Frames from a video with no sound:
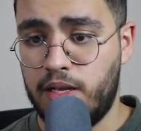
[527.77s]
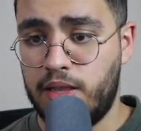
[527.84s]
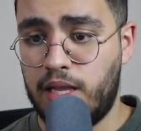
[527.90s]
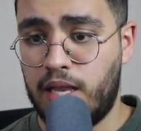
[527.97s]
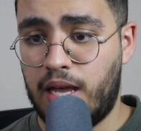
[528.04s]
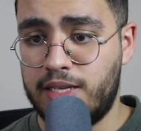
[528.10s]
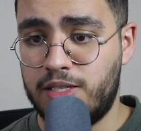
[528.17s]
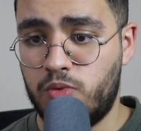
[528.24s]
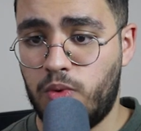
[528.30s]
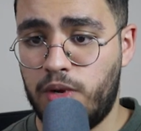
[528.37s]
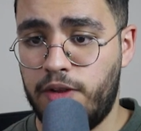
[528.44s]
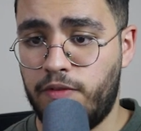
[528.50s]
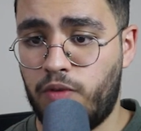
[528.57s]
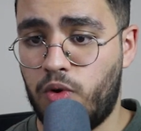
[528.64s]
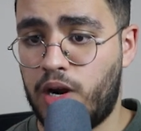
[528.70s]
The last
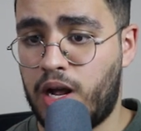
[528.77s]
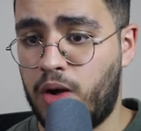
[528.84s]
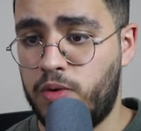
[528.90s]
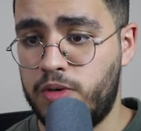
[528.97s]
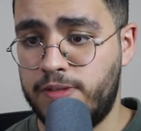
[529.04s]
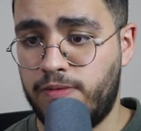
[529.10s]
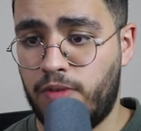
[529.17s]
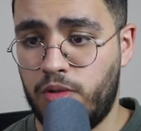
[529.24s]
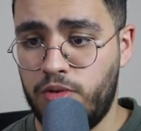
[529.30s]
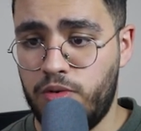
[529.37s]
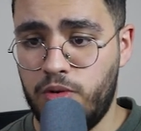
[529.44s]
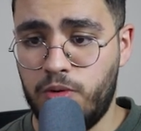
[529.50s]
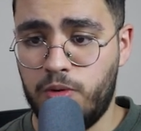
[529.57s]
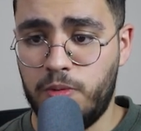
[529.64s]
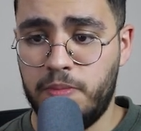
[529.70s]
24 hours
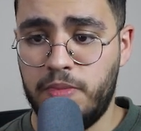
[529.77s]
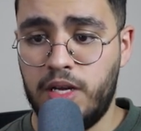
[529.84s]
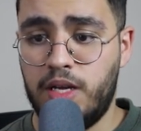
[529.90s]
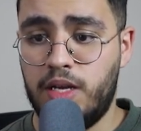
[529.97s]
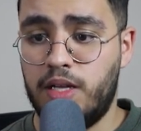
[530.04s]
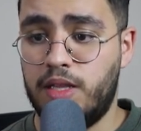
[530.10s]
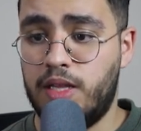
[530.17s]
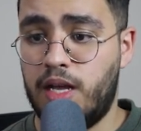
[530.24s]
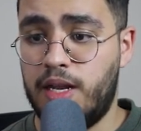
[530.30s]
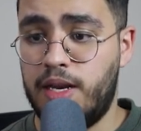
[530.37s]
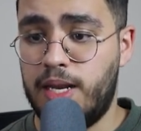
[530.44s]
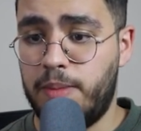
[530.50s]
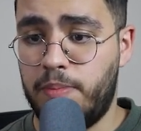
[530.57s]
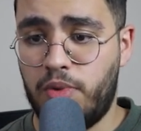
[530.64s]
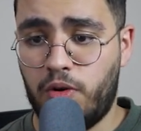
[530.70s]
volume, the
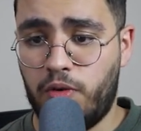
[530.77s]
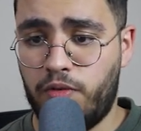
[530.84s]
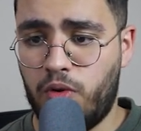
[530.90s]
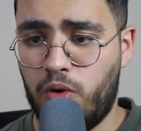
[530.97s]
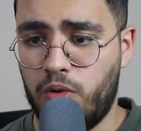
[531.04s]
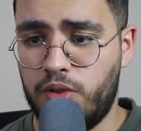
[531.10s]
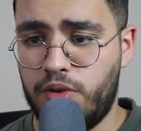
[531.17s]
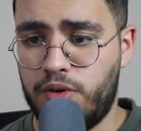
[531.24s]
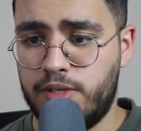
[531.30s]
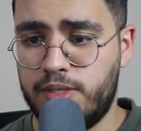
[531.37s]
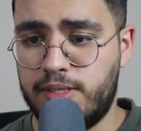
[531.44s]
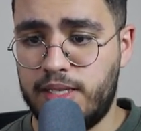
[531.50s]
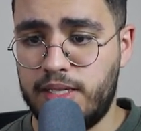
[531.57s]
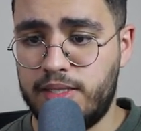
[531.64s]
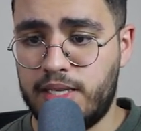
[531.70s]
number of
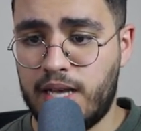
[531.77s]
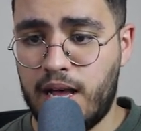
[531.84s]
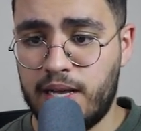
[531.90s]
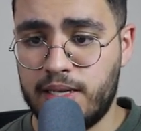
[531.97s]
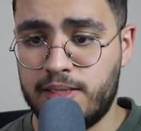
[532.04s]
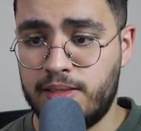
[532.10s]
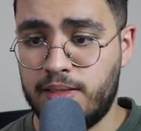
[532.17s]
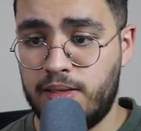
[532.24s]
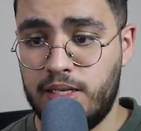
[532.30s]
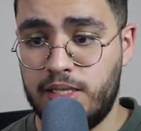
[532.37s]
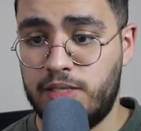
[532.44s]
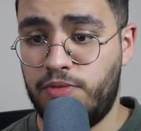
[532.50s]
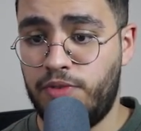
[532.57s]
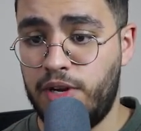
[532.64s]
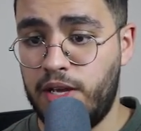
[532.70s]
holders, the tax.
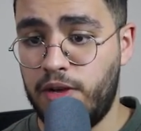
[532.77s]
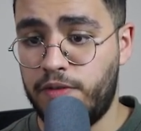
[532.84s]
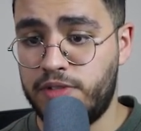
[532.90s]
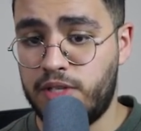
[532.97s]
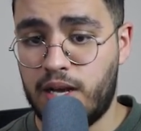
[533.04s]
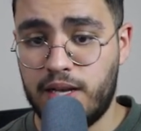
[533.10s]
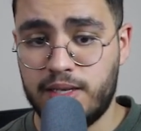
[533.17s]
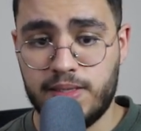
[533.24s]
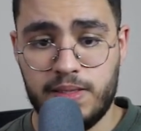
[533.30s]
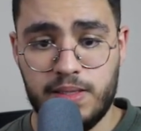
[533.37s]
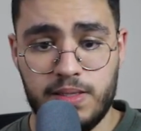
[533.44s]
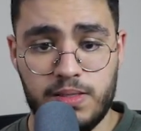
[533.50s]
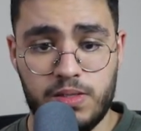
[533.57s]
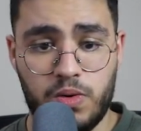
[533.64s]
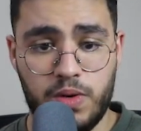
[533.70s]
It's free of tax,
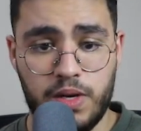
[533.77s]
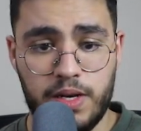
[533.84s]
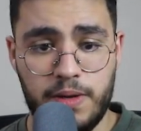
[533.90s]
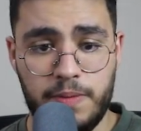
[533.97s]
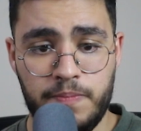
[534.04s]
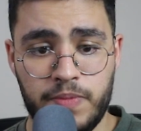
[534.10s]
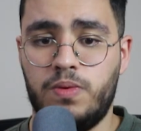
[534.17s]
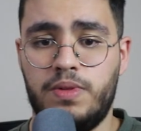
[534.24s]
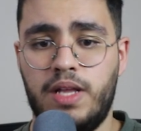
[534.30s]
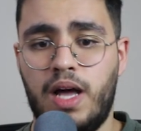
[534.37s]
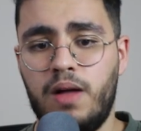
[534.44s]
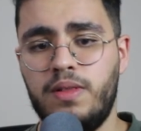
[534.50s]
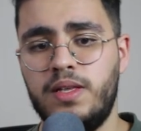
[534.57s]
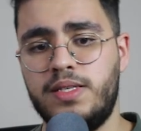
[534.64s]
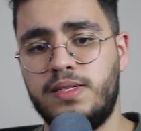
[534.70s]
this token. So
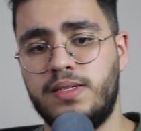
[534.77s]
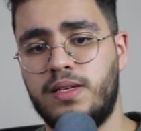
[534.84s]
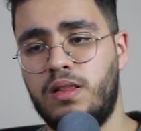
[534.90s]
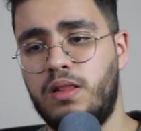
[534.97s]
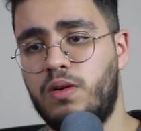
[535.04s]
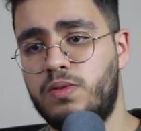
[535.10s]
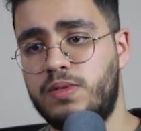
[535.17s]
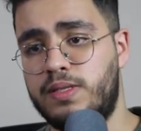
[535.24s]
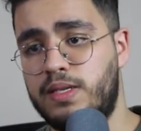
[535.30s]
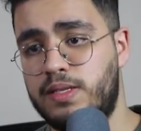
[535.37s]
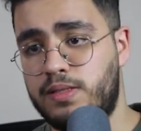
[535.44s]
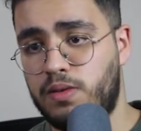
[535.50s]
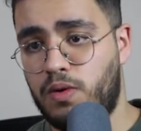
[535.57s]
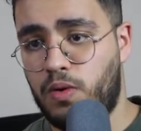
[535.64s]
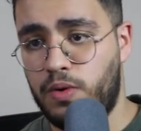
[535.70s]
now let's close
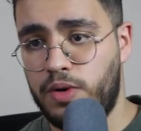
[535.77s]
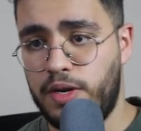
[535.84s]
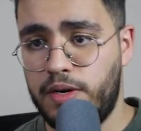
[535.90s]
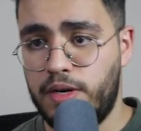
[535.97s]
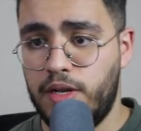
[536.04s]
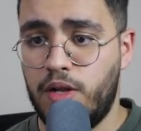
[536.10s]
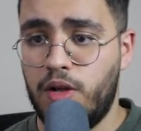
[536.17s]
this order.